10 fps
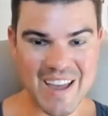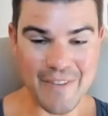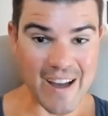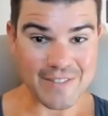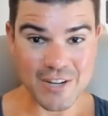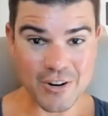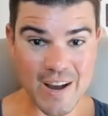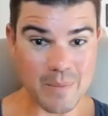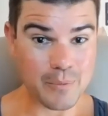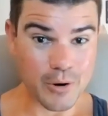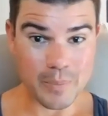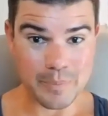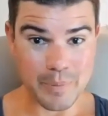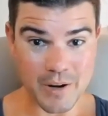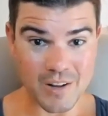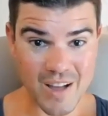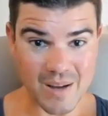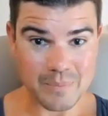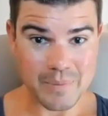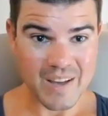If I have to create more book
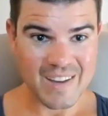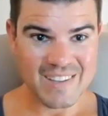club